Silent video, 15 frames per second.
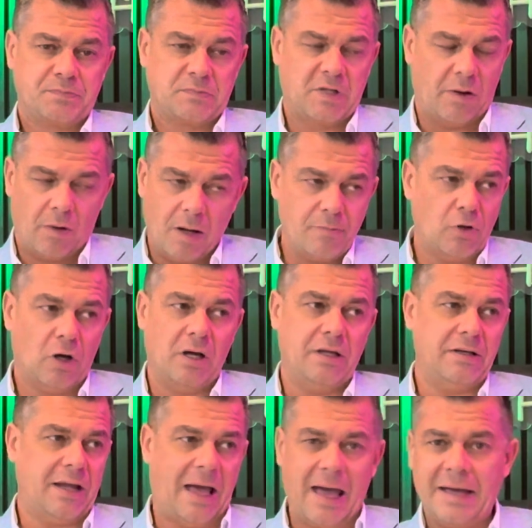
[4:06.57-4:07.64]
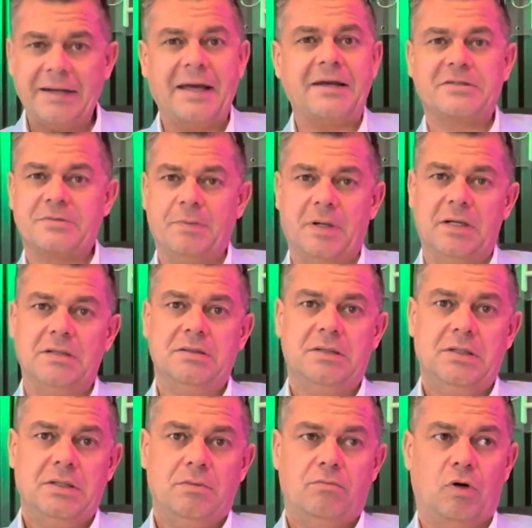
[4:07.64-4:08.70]
Now, I'm not an ad expert,
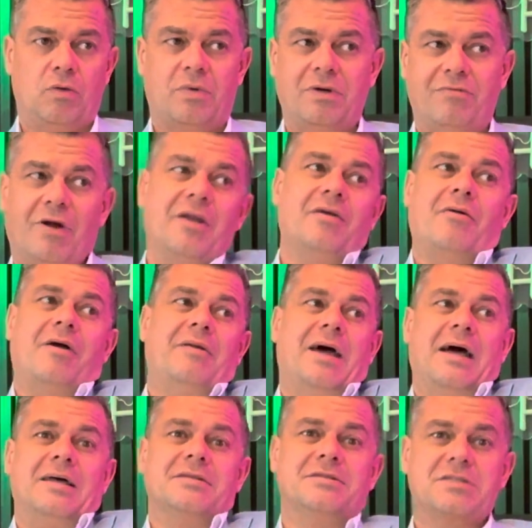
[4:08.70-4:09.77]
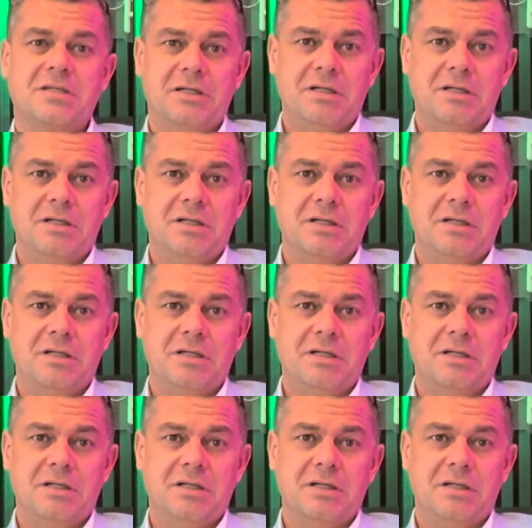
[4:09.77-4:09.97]
but we run our own ads.